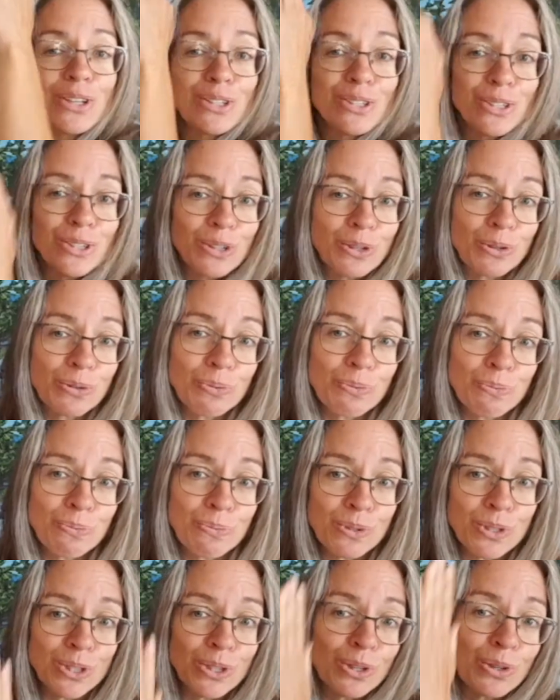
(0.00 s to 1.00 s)

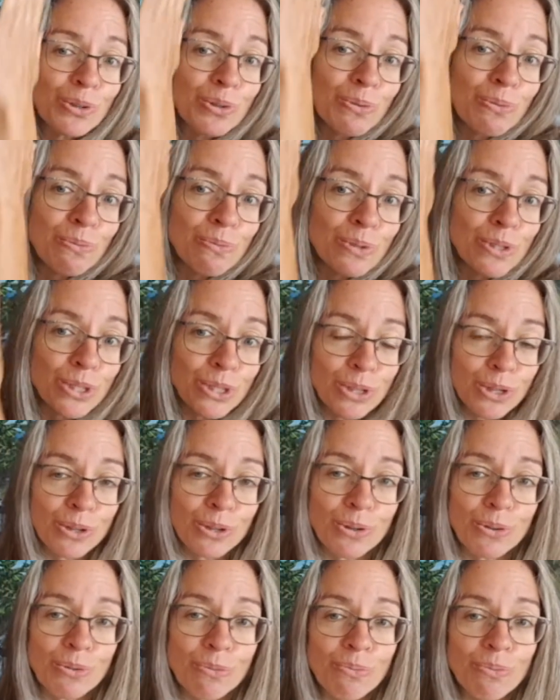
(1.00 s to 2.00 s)
Zoom, zoom,
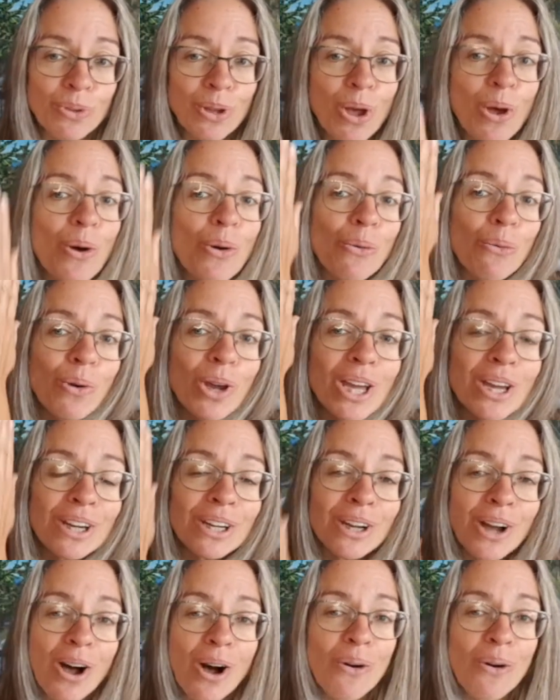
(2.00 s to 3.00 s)
zoom, we're
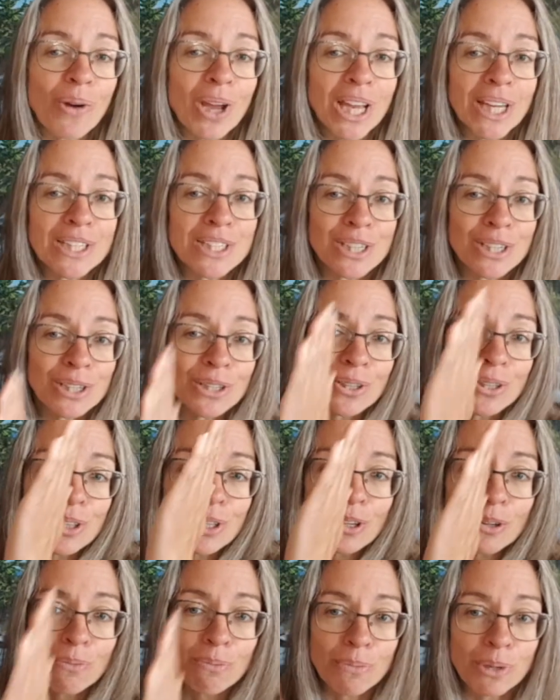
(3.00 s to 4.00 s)
going to
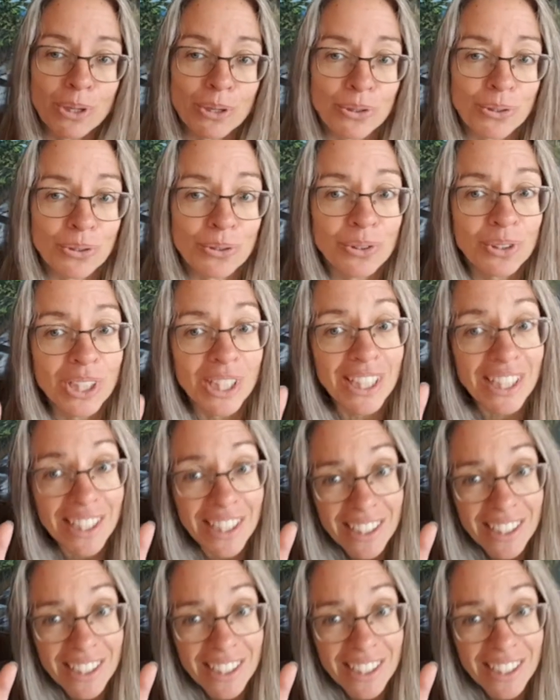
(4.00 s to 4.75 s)
the moon.